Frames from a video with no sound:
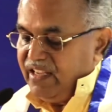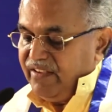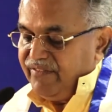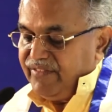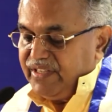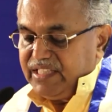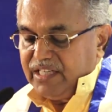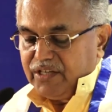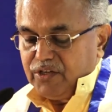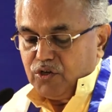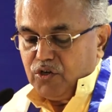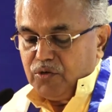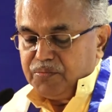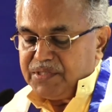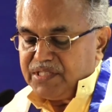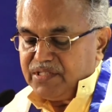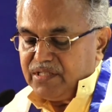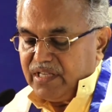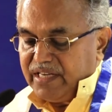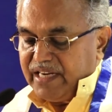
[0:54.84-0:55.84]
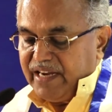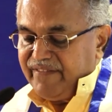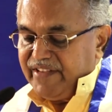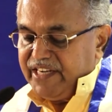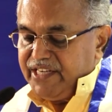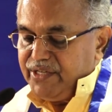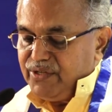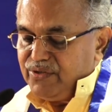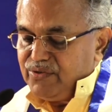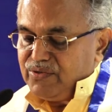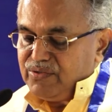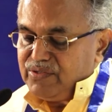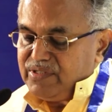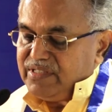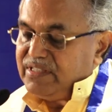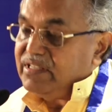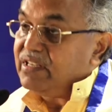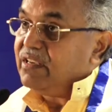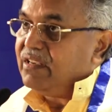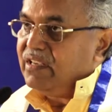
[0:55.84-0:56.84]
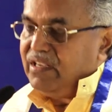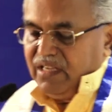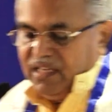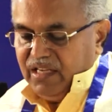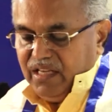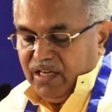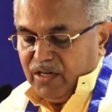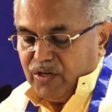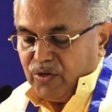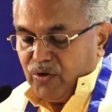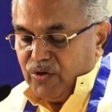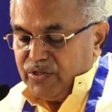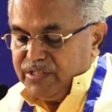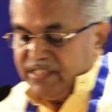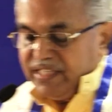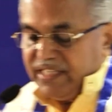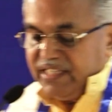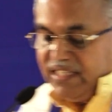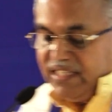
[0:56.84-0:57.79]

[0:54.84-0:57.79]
with the group's revenues crossing